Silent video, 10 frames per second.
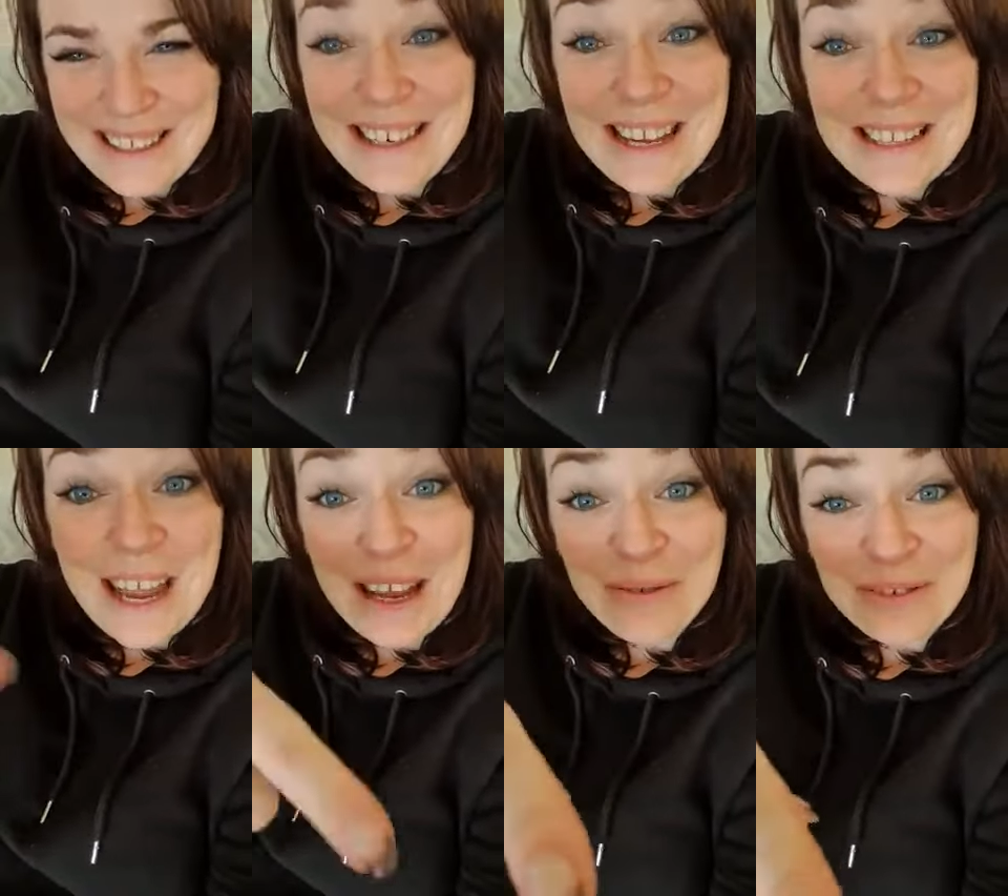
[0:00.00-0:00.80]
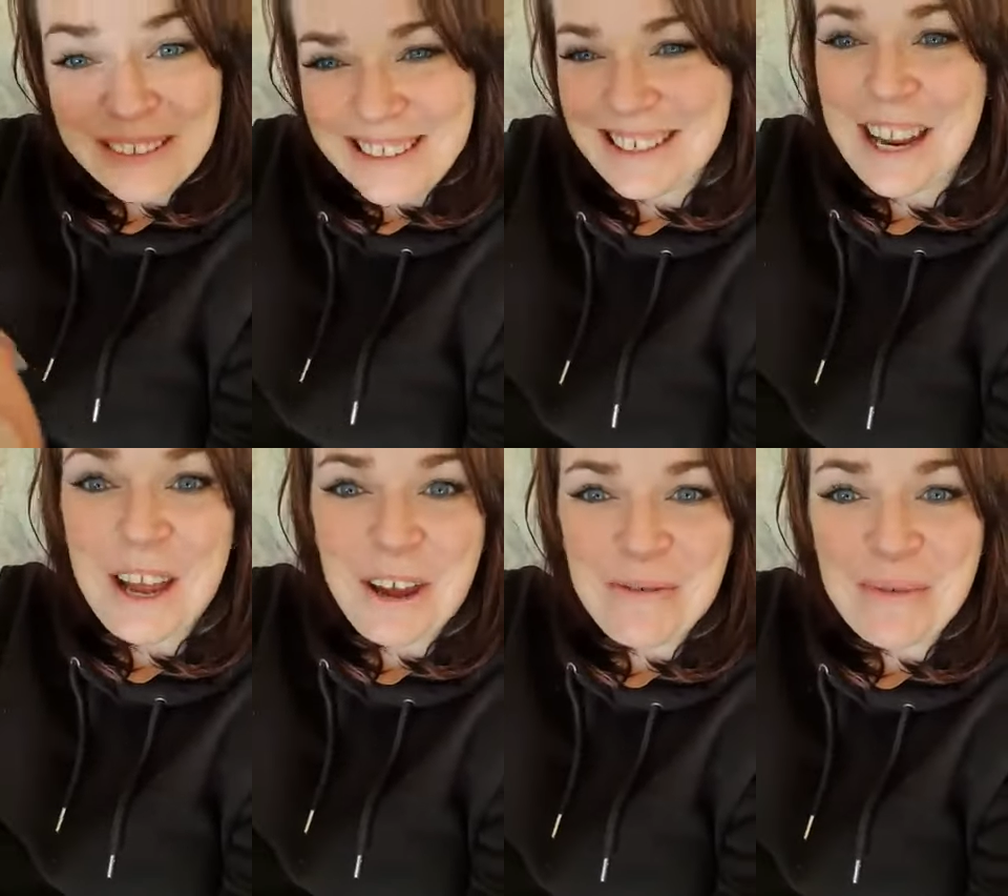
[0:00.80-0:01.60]
Stay safe,
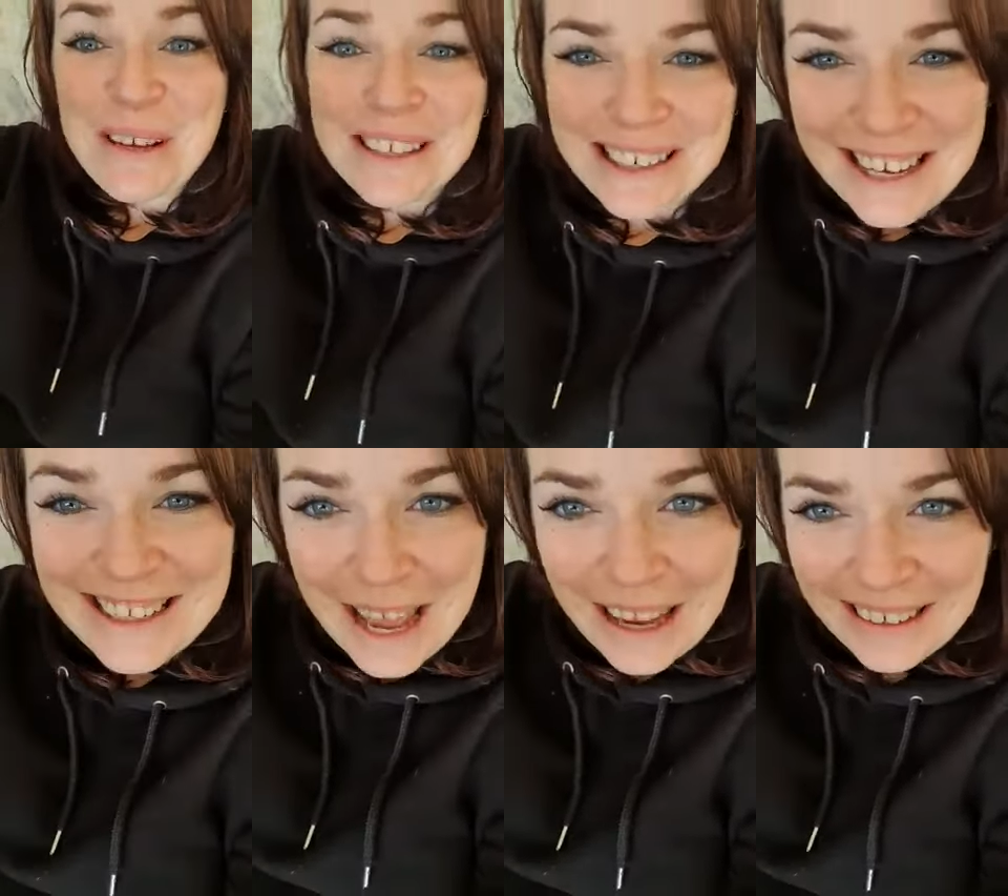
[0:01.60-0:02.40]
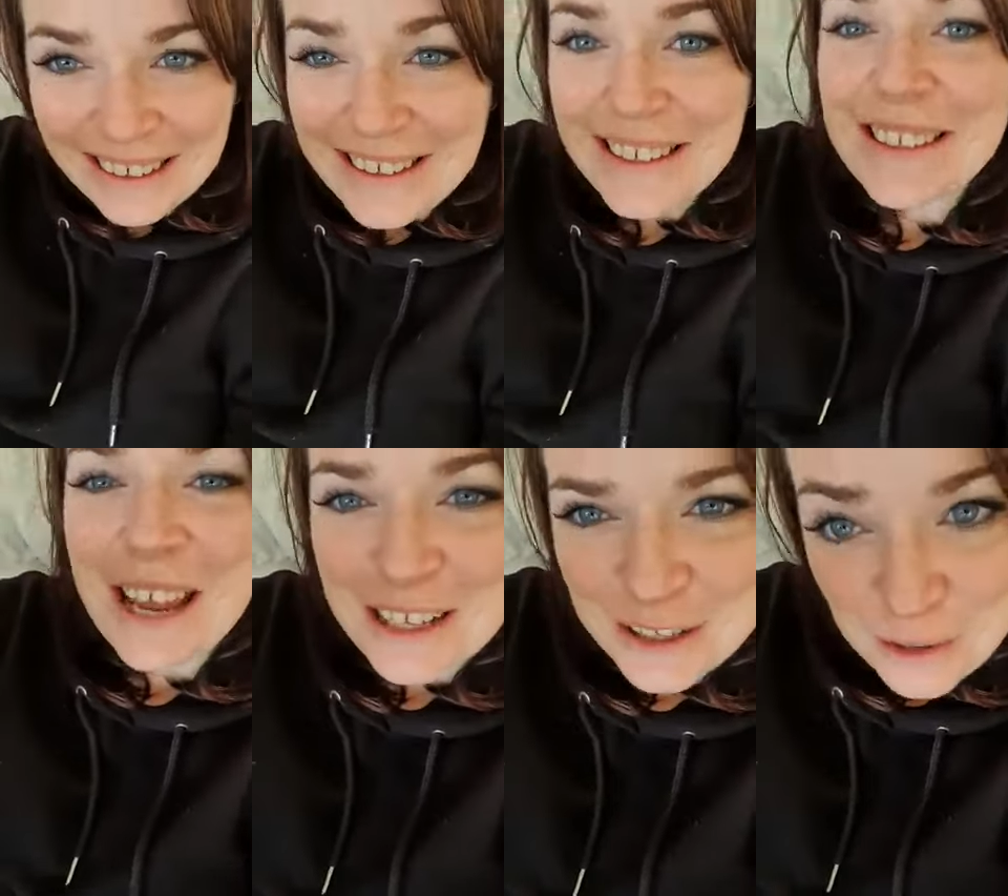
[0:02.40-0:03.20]
stay home, stay sane,
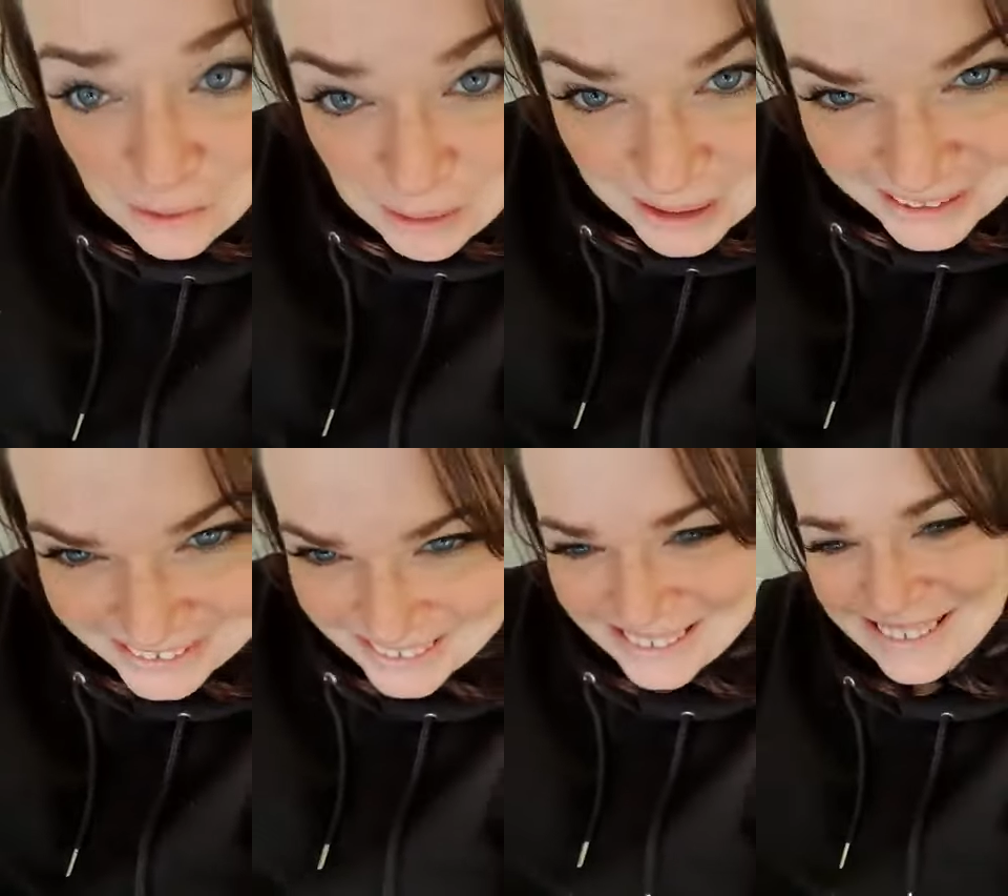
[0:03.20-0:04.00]
stay sober.